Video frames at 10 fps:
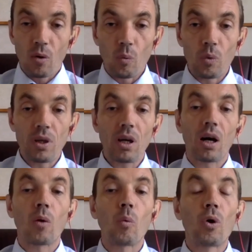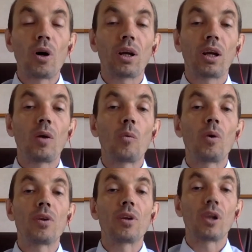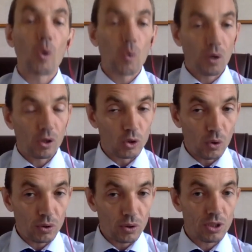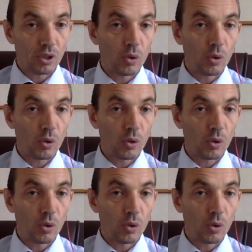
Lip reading: we are working with the local doctors,